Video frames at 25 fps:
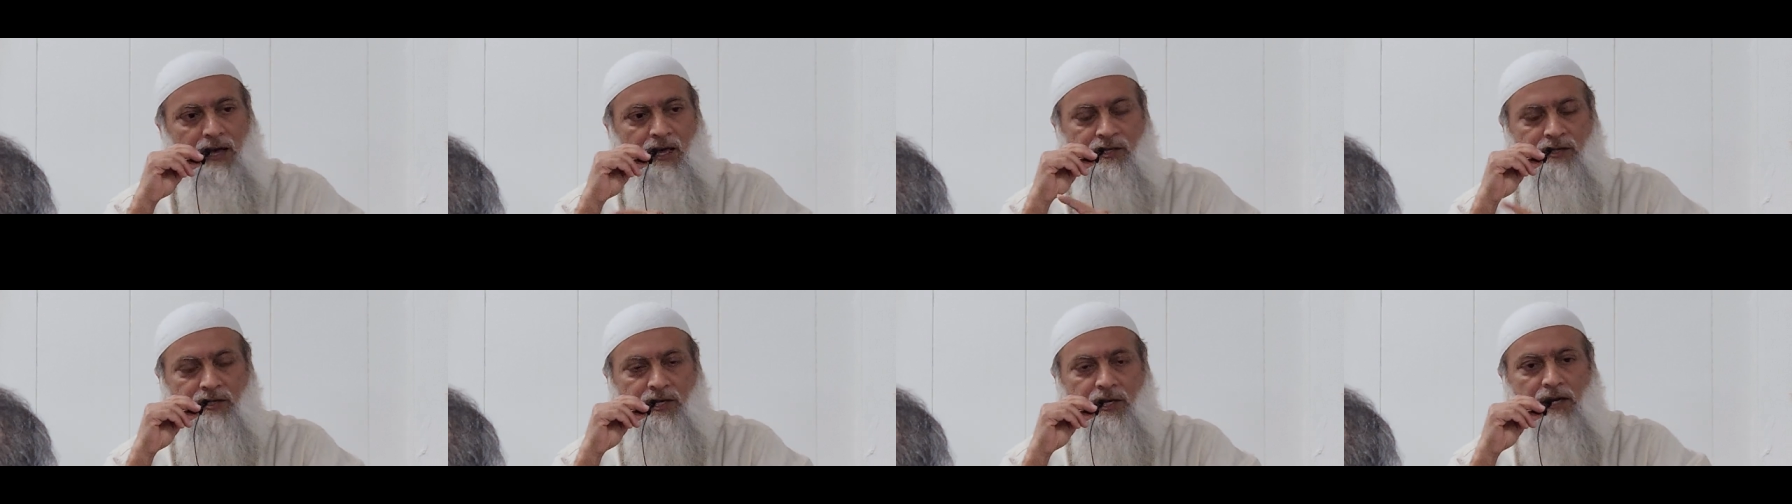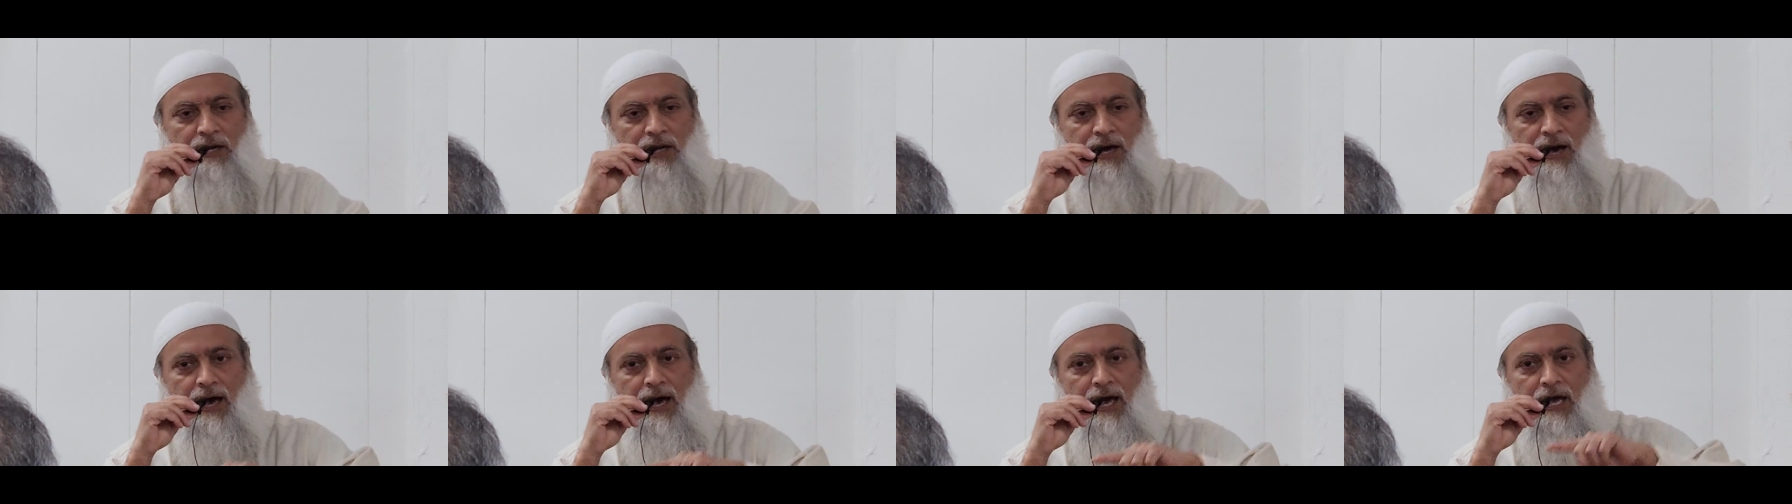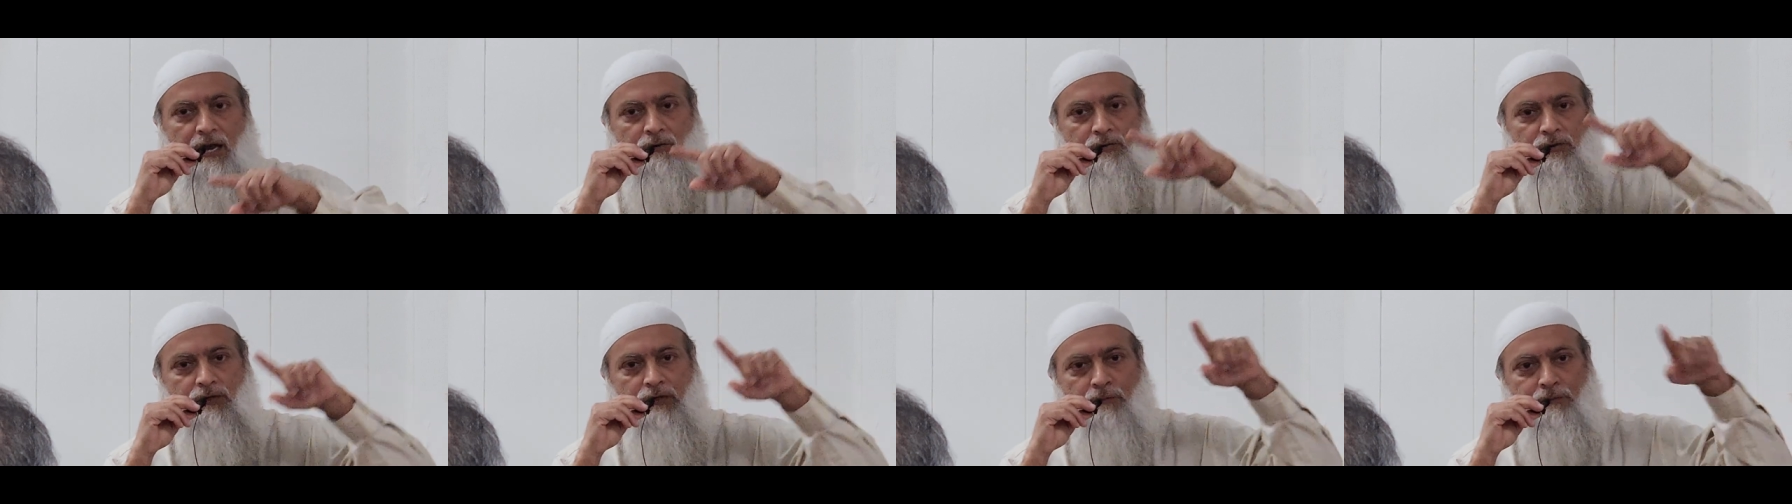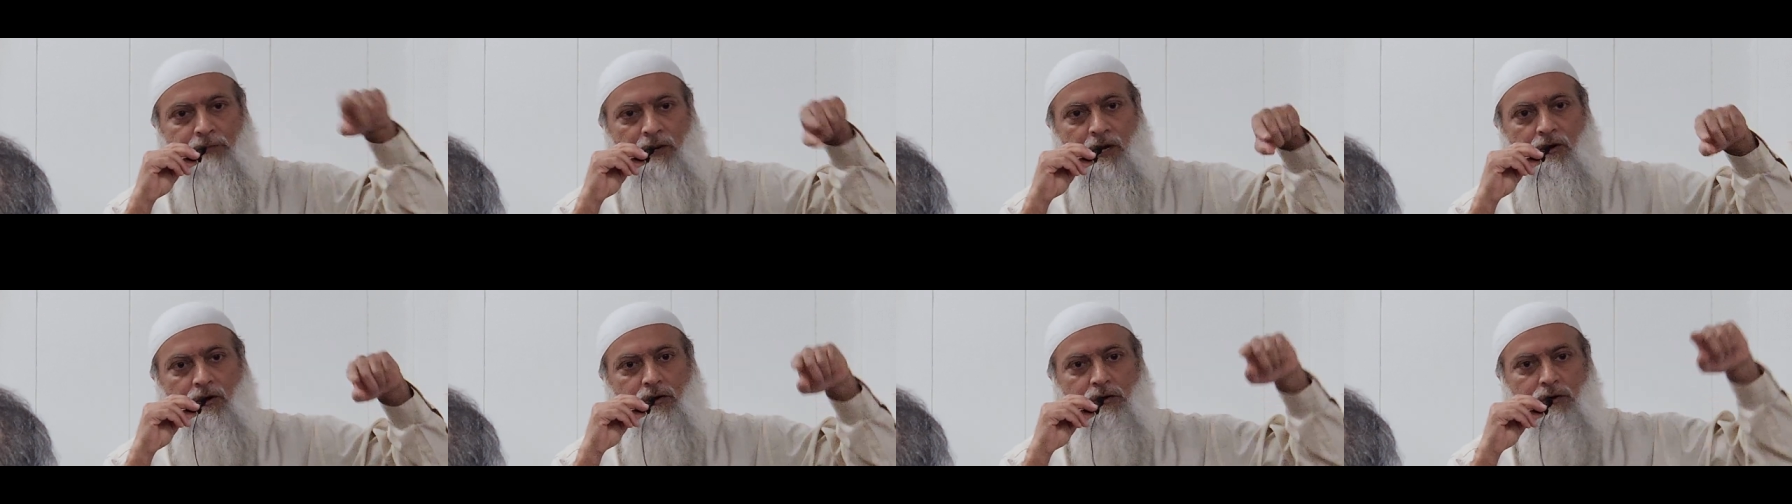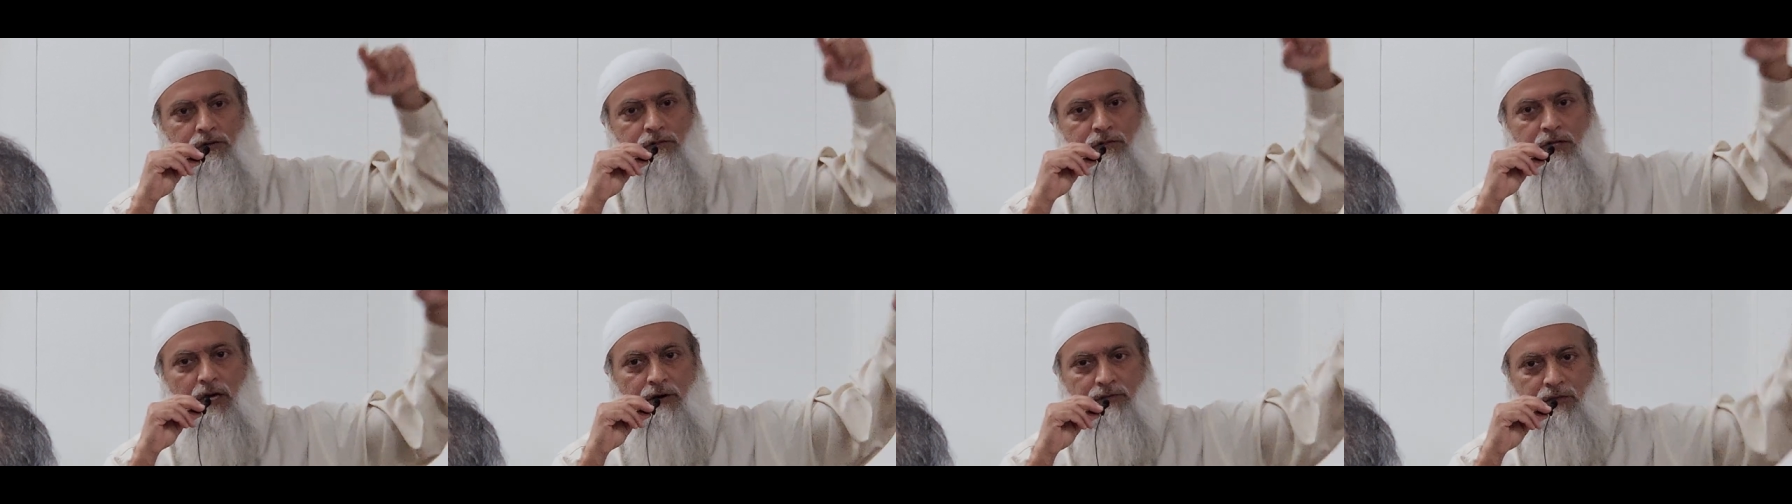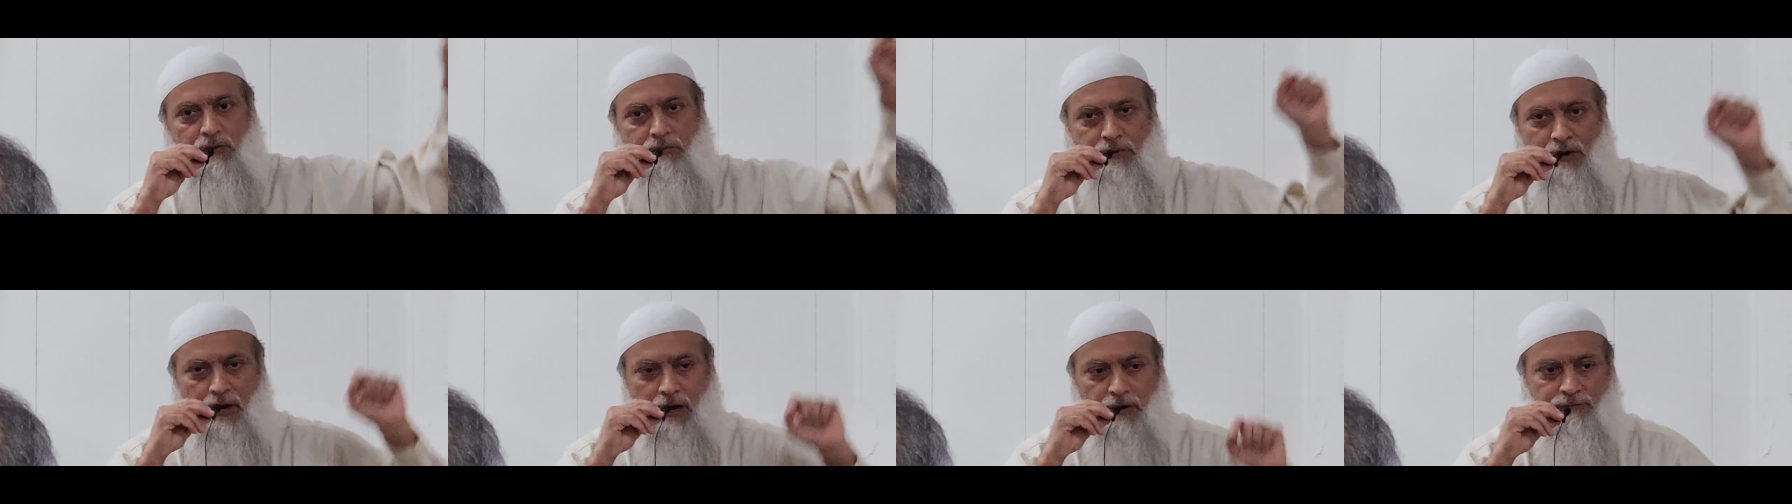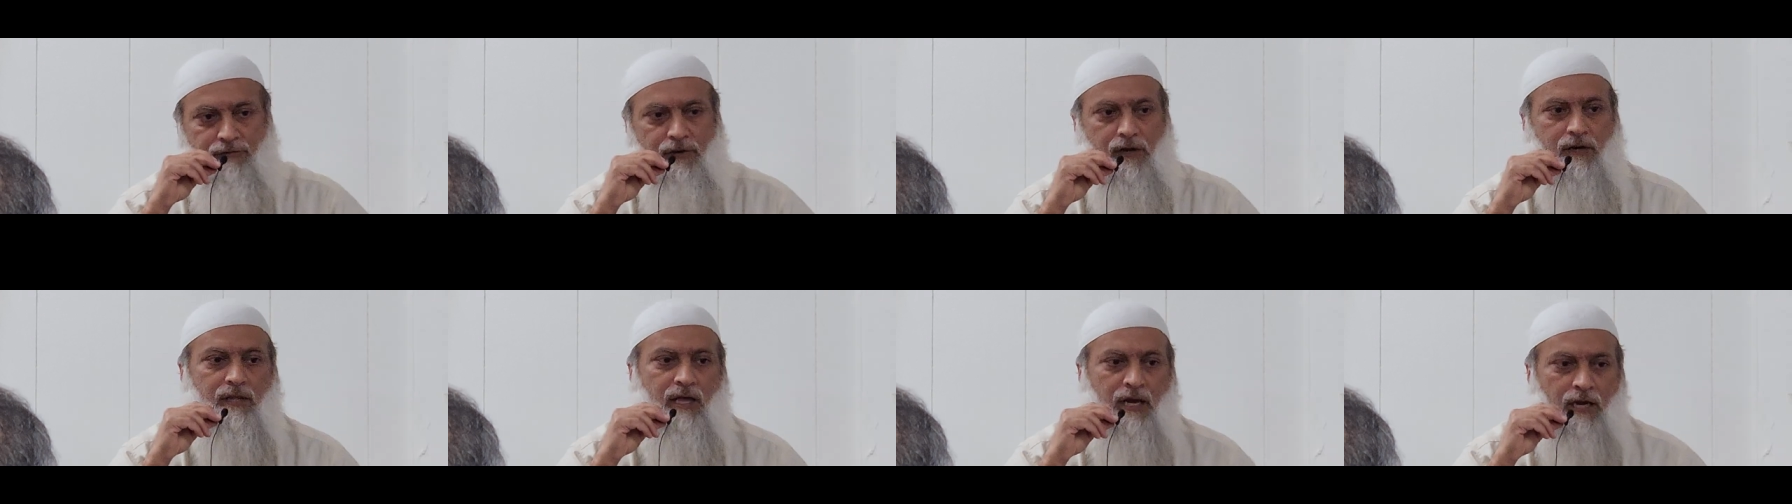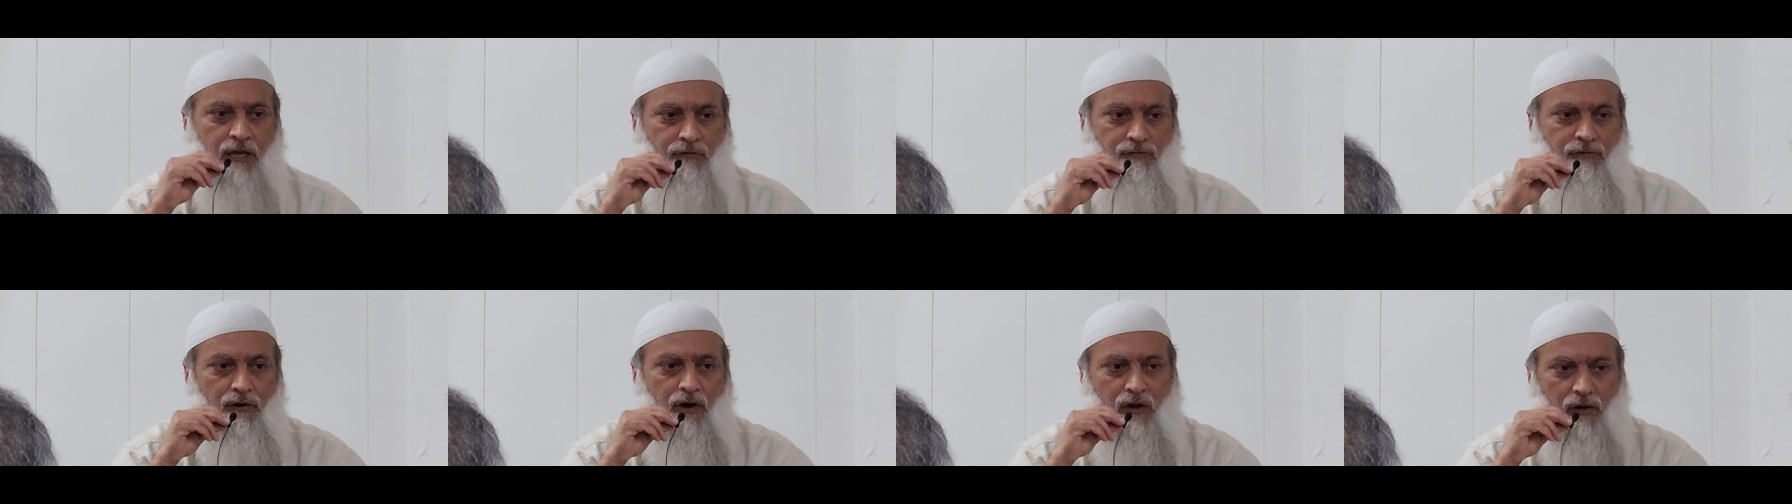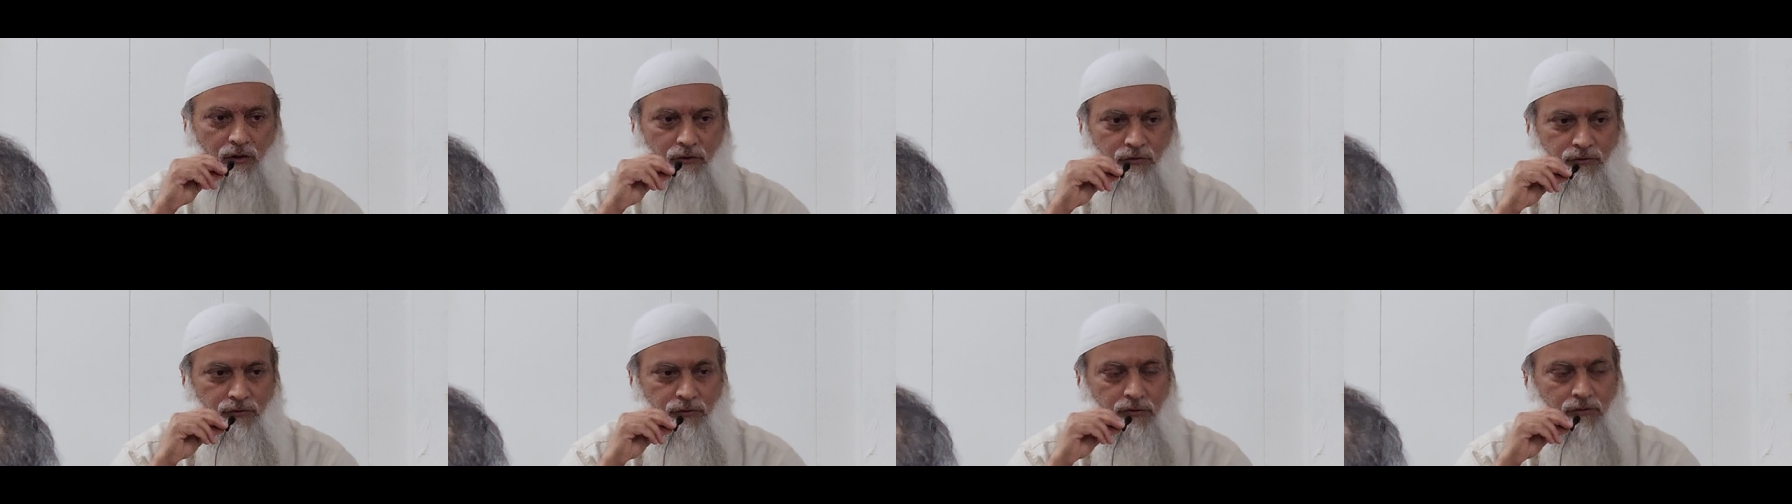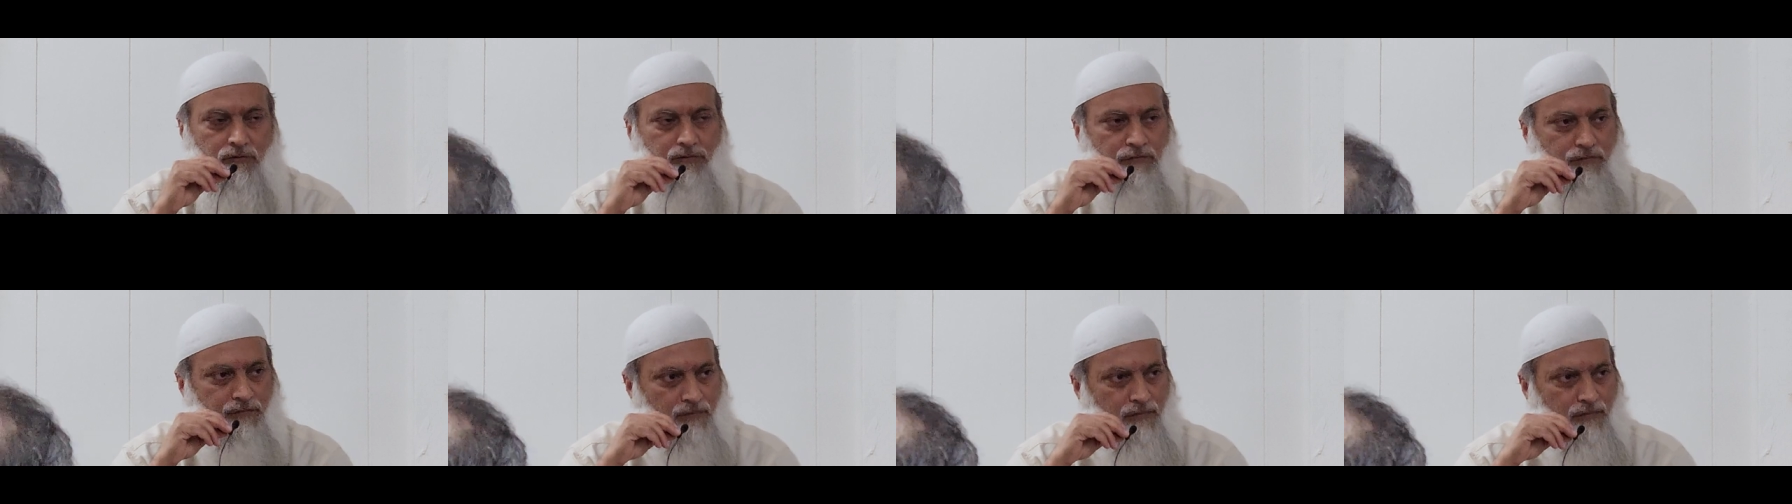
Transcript: is in line with the miracles of the prophet that he follows.